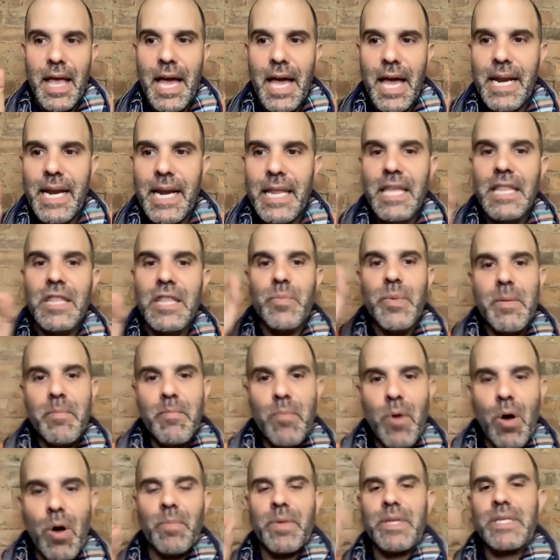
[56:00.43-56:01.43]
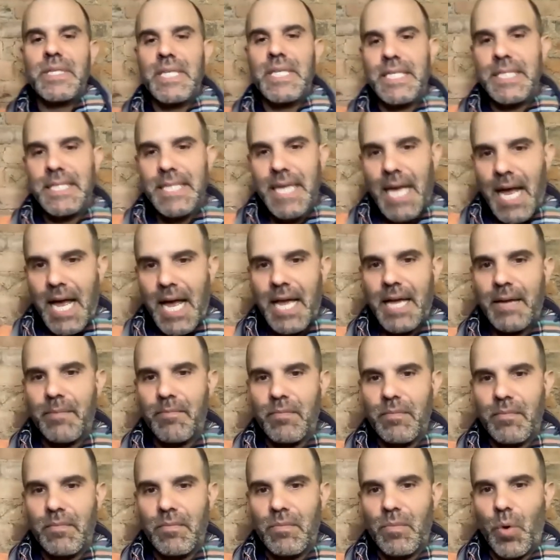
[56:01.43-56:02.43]
and I think there have been moments in
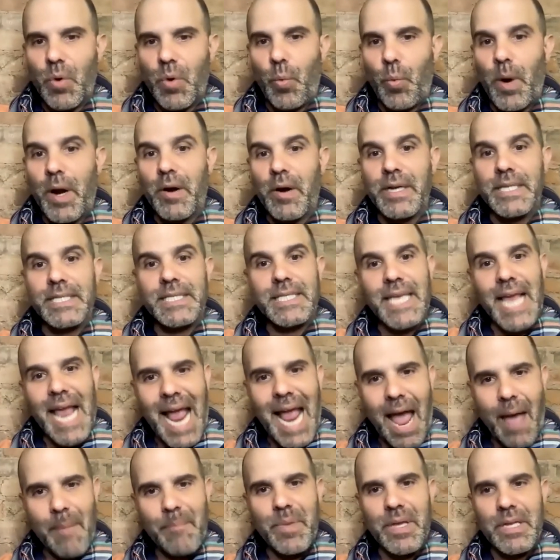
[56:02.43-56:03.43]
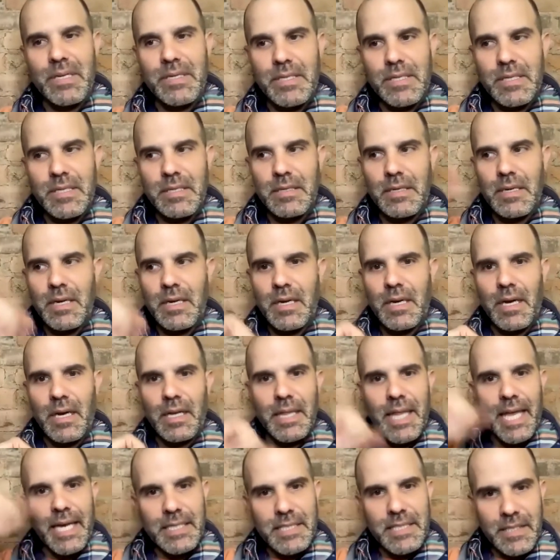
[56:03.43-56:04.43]
time where it's happened
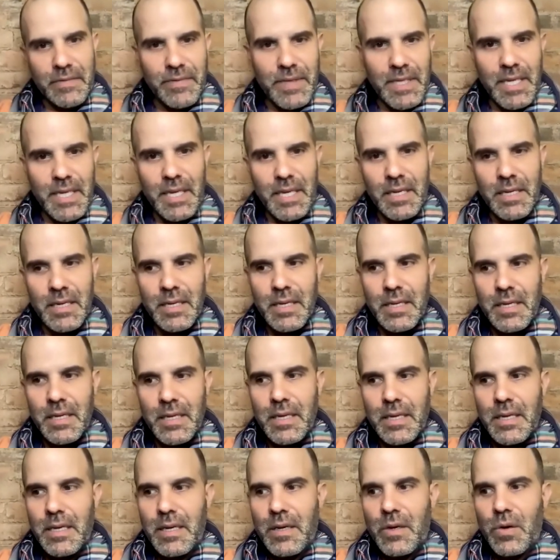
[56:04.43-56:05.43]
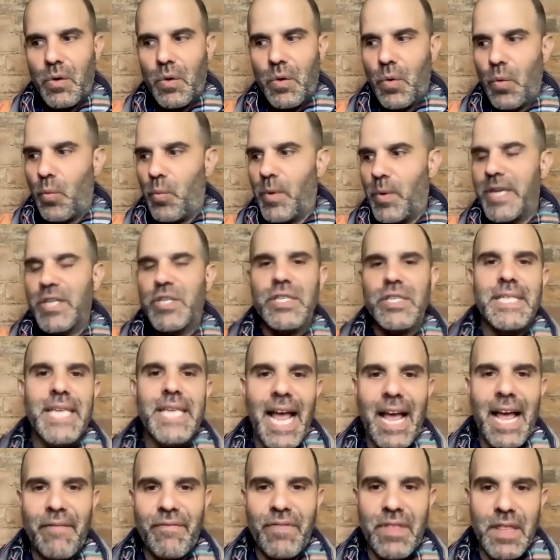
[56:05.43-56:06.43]
collectively. We just
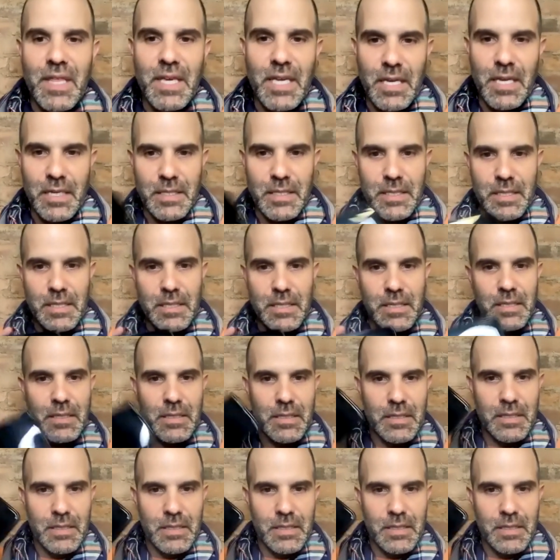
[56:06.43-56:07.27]
have these.